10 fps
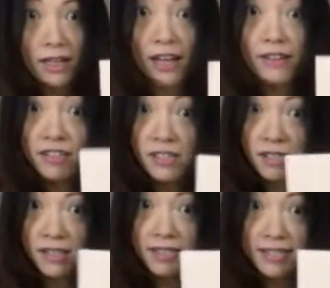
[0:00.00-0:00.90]
And this is
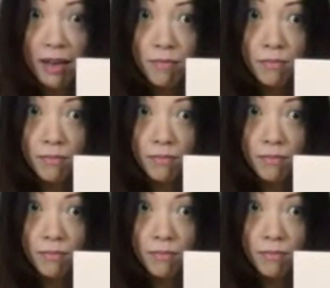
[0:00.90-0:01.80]
the same.
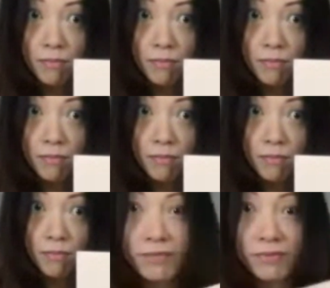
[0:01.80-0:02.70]
It's a mouth.
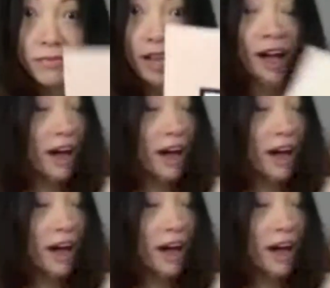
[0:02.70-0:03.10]
On